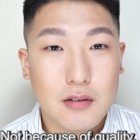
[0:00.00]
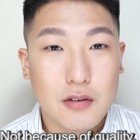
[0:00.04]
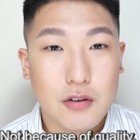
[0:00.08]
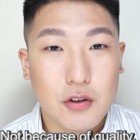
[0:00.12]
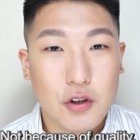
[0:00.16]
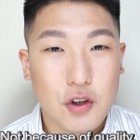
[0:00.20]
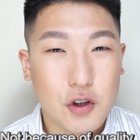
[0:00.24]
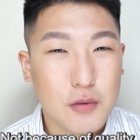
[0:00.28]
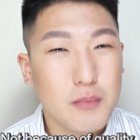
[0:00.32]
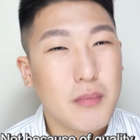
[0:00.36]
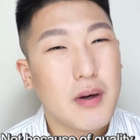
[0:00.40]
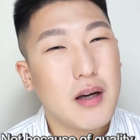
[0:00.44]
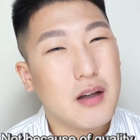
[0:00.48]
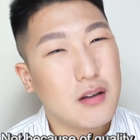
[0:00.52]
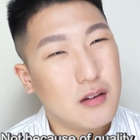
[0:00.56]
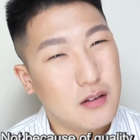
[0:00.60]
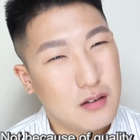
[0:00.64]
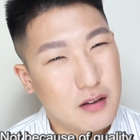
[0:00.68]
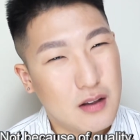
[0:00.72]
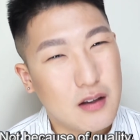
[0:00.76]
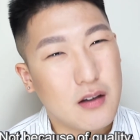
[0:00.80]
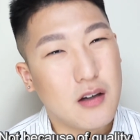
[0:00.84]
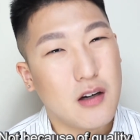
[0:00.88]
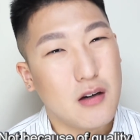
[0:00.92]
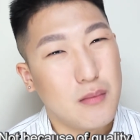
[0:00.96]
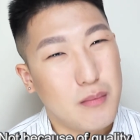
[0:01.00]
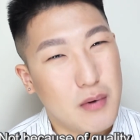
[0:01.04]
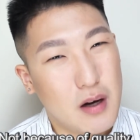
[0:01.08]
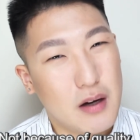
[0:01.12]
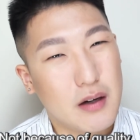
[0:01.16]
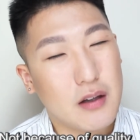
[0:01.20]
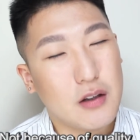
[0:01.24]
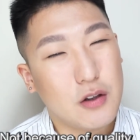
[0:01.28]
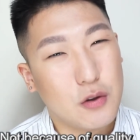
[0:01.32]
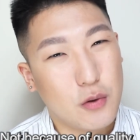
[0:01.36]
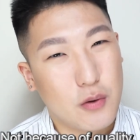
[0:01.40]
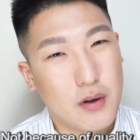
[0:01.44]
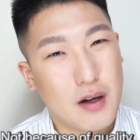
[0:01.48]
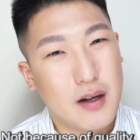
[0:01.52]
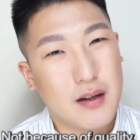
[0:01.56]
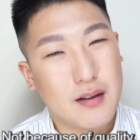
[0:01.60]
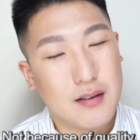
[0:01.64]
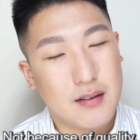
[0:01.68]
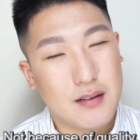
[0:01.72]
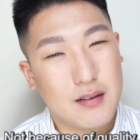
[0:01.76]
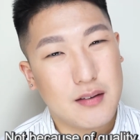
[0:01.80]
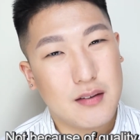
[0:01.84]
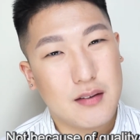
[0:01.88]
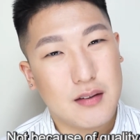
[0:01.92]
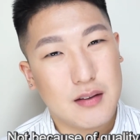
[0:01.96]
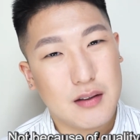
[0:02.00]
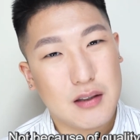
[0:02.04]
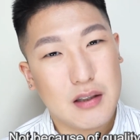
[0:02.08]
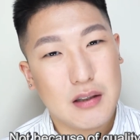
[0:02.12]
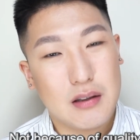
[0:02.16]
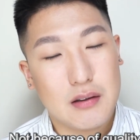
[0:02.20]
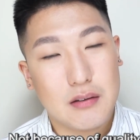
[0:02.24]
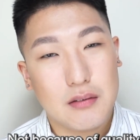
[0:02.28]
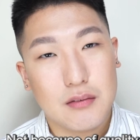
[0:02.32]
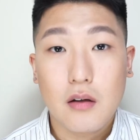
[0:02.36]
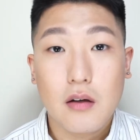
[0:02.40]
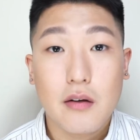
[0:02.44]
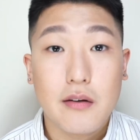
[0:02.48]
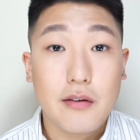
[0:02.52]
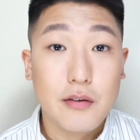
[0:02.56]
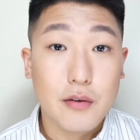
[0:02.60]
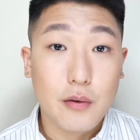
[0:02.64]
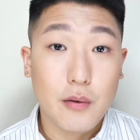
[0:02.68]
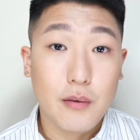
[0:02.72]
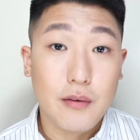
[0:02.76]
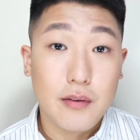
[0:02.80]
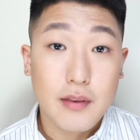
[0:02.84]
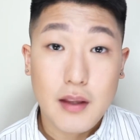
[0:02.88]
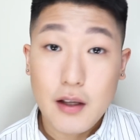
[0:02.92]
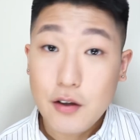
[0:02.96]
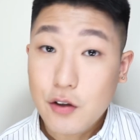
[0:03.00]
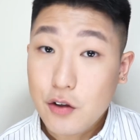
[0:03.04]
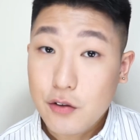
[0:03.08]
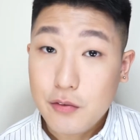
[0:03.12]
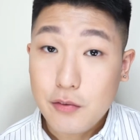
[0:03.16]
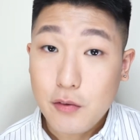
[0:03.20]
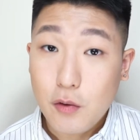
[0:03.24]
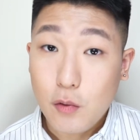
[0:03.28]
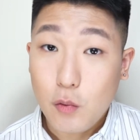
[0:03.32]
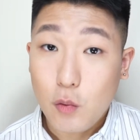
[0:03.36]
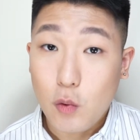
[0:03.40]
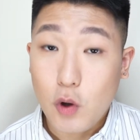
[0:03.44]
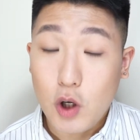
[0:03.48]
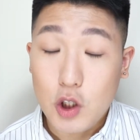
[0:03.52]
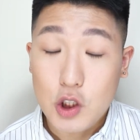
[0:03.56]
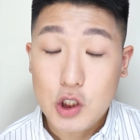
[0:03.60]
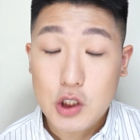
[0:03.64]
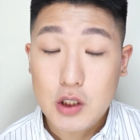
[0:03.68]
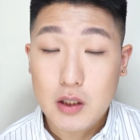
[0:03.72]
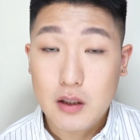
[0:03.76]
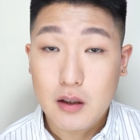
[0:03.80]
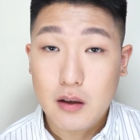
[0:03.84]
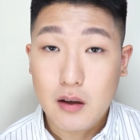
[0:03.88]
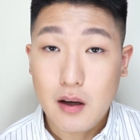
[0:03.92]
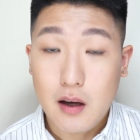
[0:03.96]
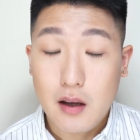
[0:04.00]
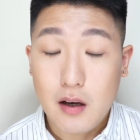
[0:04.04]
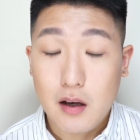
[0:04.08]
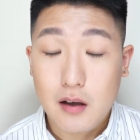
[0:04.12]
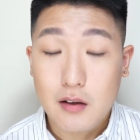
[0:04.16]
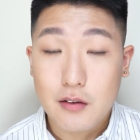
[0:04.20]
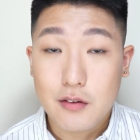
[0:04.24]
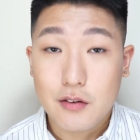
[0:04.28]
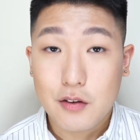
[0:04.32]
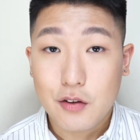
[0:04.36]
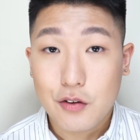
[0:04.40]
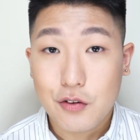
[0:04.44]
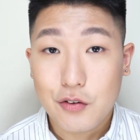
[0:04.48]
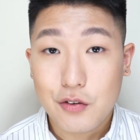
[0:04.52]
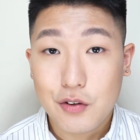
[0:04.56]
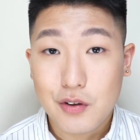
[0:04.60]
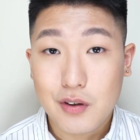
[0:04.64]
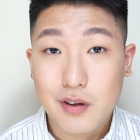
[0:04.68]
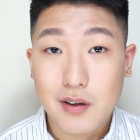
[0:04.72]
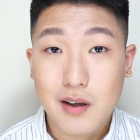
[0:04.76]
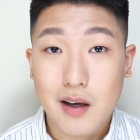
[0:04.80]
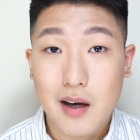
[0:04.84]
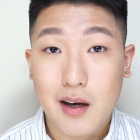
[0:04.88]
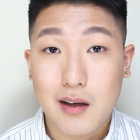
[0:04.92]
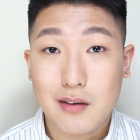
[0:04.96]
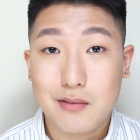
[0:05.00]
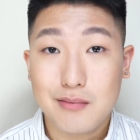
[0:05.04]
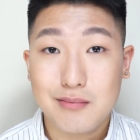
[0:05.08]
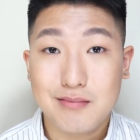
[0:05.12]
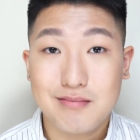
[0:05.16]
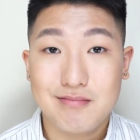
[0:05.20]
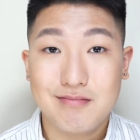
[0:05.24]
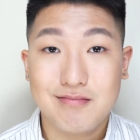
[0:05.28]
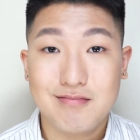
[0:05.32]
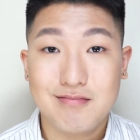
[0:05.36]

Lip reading: you may think about it twice. So thank you for watching, and I'll see you soon again.